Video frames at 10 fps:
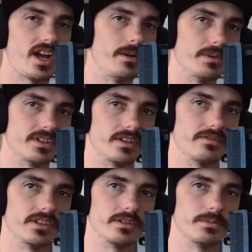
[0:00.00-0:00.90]
up with the
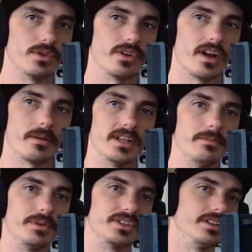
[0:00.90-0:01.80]
affiliate program and then
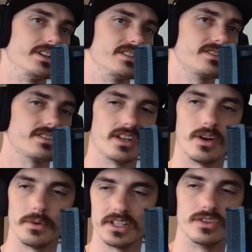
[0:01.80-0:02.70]
put the links, you
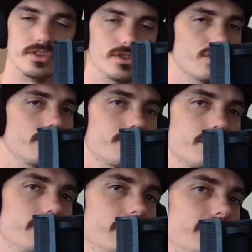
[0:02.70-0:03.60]
know, in your description
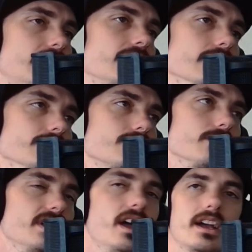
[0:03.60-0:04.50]
of your videos.
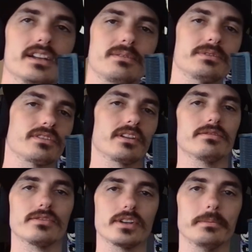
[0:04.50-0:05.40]
So it's almost like
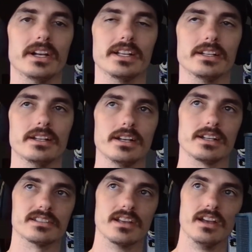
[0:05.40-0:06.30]
free money,
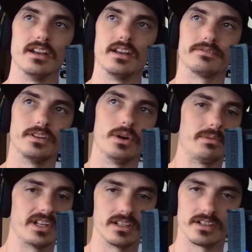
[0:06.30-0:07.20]
because if
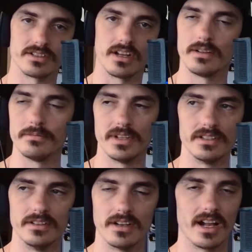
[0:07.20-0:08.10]
nobody clicks on them, then
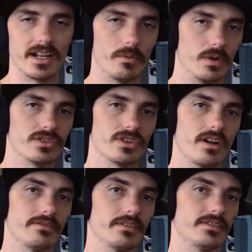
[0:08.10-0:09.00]
you're not any worse
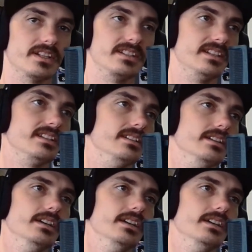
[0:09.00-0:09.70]
off if they didn't.